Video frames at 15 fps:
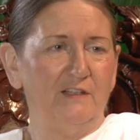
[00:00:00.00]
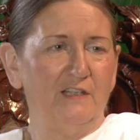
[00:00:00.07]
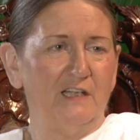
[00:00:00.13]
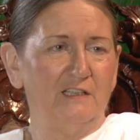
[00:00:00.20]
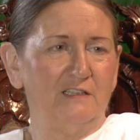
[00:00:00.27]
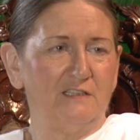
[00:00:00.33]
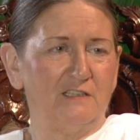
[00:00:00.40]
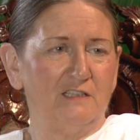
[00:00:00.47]

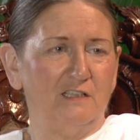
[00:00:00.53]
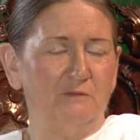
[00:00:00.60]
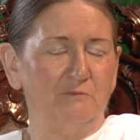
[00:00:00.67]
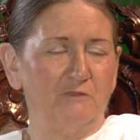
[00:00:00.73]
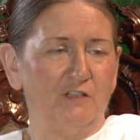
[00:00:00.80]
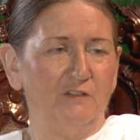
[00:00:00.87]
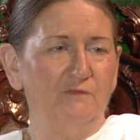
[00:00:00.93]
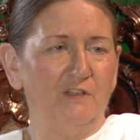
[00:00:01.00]
that
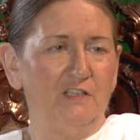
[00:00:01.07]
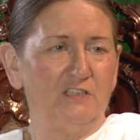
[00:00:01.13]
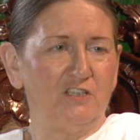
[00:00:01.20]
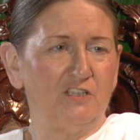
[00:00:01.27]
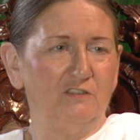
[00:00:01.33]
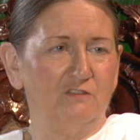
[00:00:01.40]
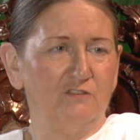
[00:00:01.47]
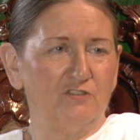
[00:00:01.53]

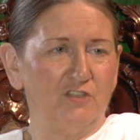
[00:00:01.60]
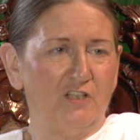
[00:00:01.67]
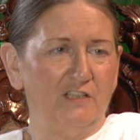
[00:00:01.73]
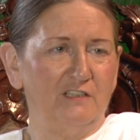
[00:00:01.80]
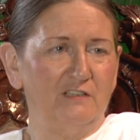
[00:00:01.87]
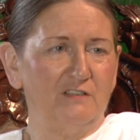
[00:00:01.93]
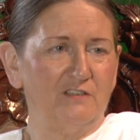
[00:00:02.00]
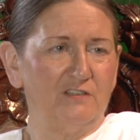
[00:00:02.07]
conventional
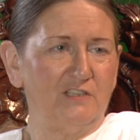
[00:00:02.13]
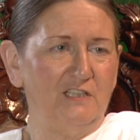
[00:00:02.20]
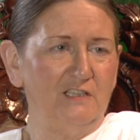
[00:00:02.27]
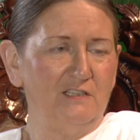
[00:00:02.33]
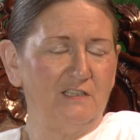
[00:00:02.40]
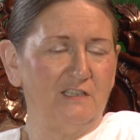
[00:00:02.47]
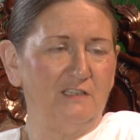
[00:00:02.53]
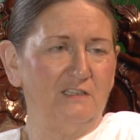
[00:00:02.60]
science
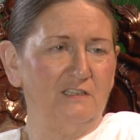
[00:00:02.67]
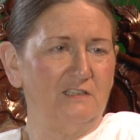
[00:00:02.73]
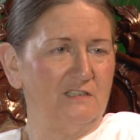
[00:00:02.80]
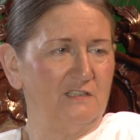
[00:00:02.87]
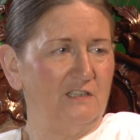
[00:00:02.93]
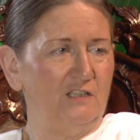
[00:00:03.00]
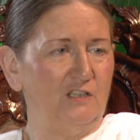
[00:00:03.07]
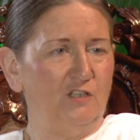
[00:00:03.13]
sees it
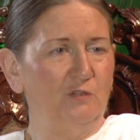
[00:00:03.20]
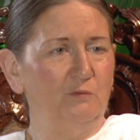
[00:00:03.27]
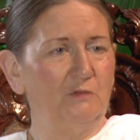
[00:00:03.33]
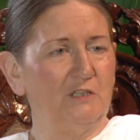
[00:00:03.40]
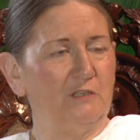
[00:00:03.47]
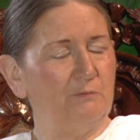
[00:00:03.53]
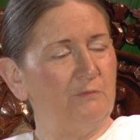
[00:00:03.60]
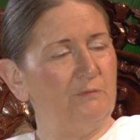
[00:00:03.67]
is that
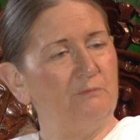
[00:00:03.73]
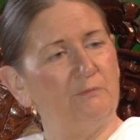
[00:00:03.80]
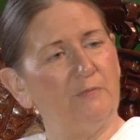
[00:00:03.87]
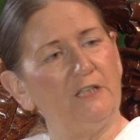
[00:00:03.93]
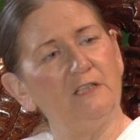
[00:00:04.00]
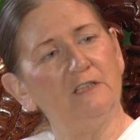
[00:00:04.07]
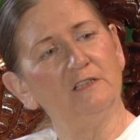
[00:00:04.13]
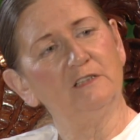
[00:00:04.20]
human
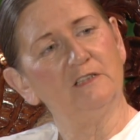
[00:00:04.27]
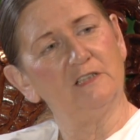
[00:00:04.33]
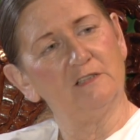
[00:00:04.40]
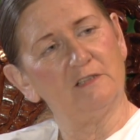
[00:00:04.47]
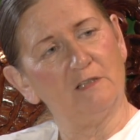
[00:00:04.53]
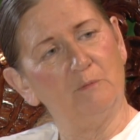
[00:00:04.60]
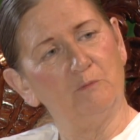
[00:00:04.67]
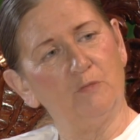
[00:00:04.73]
appeared at
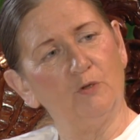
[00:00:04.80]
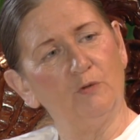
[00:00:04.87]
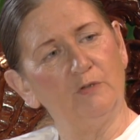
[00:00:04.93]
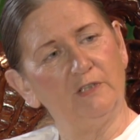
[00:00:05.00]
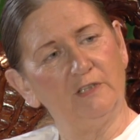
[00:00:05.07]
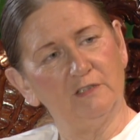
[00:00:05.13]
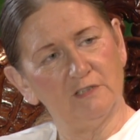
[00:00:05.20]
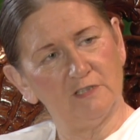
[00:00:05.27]
some
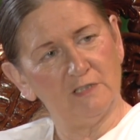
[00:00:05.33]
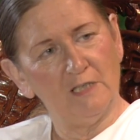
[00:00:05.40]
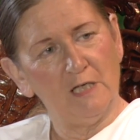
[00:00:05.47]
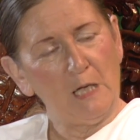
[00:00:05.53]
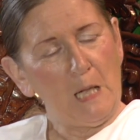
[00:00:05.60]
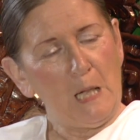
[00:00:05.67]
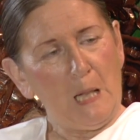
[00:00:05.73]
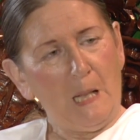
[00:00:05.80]
point
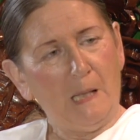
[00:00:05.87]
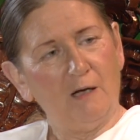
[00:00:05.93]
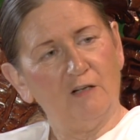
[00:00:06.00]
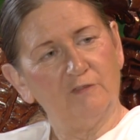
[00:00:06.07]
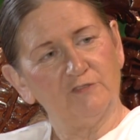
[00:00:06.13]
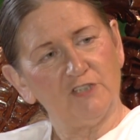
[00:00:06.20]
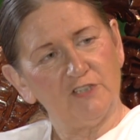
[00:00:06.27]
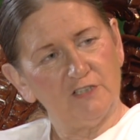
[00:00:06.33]

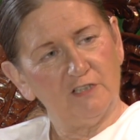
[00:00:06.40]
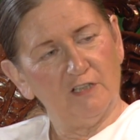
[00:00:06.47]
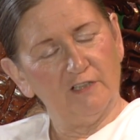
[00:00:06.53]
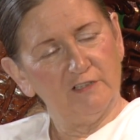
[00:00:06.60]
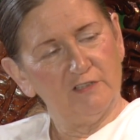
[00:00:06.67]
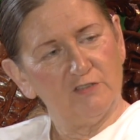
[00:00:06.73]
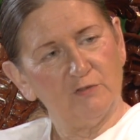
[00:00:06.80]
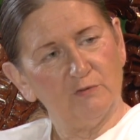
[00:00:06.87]
after the
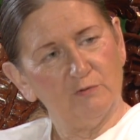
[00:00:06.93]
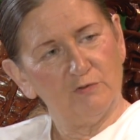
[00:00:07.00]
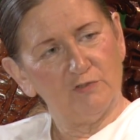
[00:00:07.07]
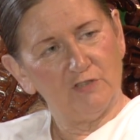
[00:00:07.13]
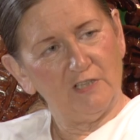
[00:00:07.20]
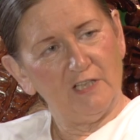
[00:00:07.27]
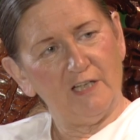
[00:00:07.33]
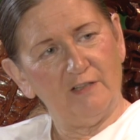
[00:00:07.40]

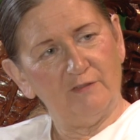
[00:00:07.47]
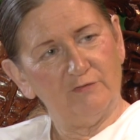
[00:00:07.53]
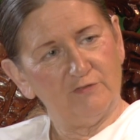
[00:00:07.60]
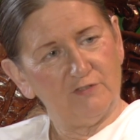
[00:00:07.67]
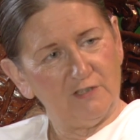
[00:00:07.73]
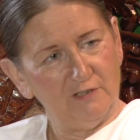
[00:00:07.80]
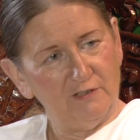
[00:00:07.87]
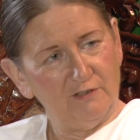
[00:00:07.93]
dinosaurs
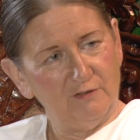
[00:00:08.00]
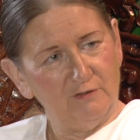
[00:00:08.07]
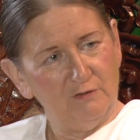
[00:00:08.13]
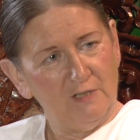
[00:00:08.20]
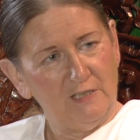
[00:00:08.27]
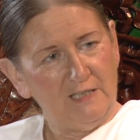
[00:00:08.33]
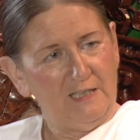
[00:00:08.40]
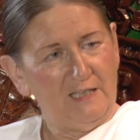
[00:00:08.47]
left, you know,
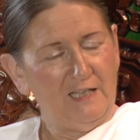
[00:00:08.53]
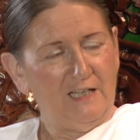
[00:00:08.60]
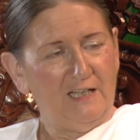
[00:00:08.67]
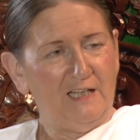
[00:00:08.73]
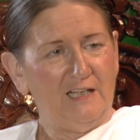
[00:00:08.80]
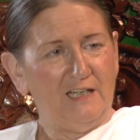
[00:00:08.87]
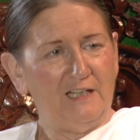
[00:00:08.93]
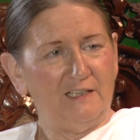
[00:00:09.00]

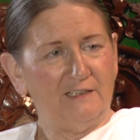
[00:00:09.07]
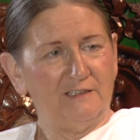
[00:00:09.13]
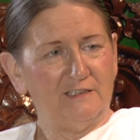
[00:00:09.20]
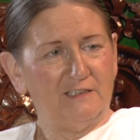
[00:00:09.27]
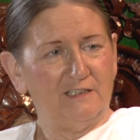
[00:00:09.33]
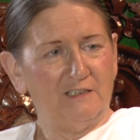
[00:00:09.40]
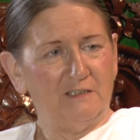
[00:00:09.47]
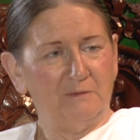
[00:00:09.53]
and
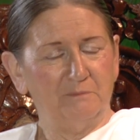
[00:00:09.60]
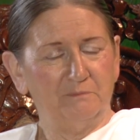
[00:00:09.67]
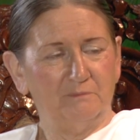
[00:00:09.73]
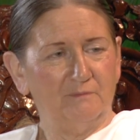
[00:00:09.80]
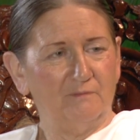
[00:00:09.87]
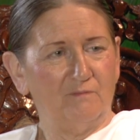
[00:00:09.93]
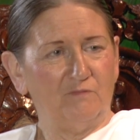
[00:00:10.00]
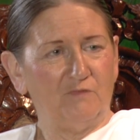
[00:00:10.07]

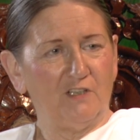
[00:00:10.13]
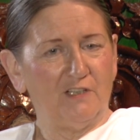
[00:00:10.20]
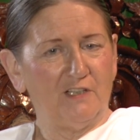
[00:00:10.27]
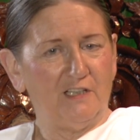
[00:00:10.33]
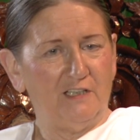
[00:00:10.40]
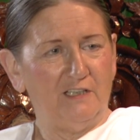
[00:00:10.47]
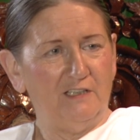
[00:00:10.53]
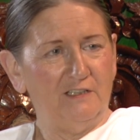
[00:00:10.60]

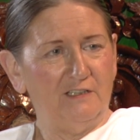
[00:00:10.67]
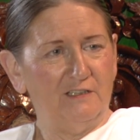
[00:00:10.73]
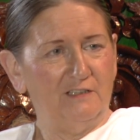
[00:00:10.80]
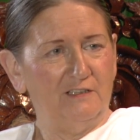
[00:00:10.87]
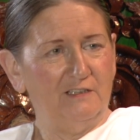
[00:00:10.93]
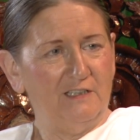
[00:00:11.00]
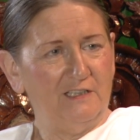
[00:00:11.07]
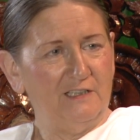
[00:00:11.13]
they're
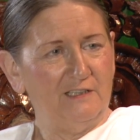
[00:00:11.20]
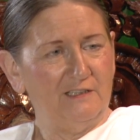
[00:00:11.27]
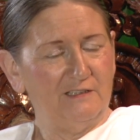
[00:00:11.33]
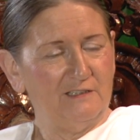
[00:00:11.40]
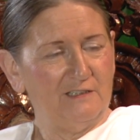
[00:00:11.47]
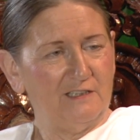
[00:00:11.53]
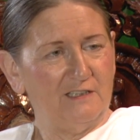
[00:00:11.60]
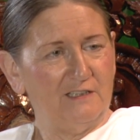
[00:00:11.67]
here,
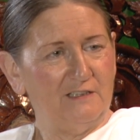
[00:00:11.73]
and